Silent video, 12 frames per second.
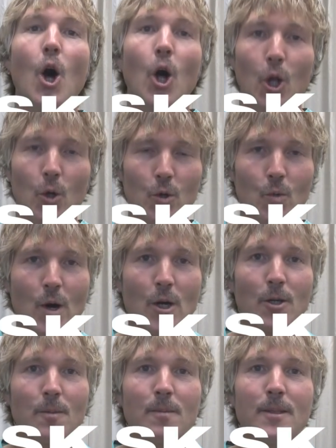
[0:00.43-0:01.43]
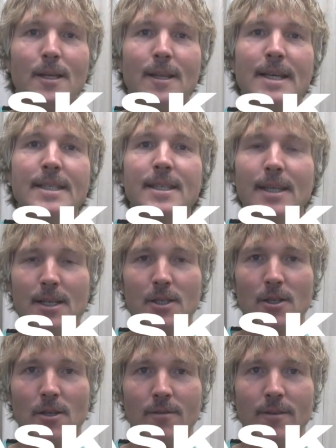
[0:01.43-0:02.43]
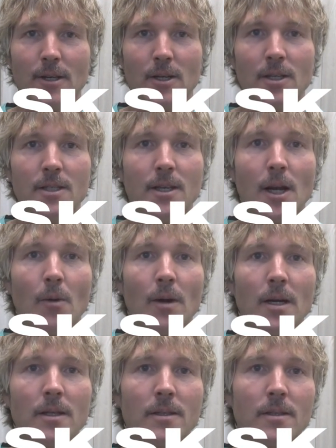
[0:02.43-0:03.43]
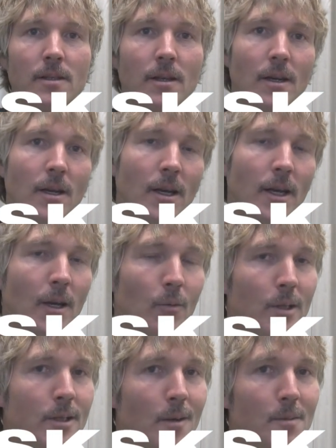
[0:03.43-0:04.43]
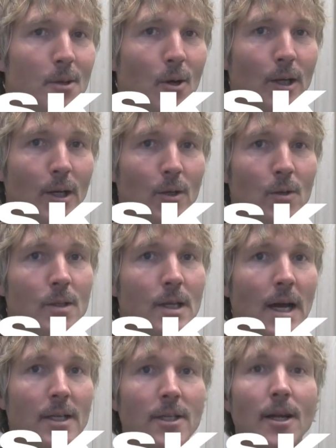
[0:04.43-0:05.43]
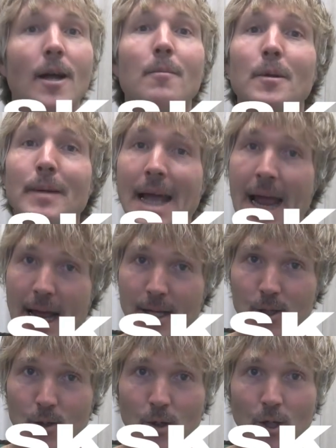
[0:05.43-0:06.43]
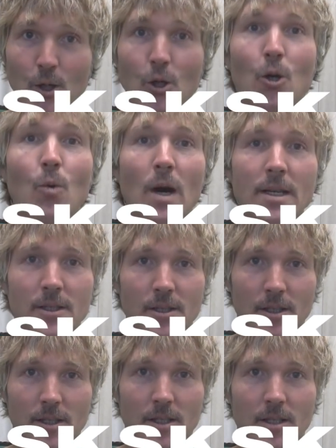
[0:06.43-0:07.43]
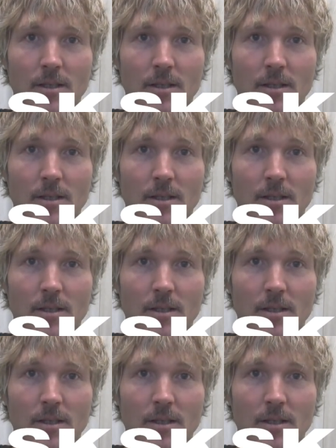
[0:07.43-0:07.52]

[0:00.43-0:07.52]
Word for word: Hello and welcome to this edition of Veterinary Secrets, in which I'm starting a new section and I'm going to be answering your questions.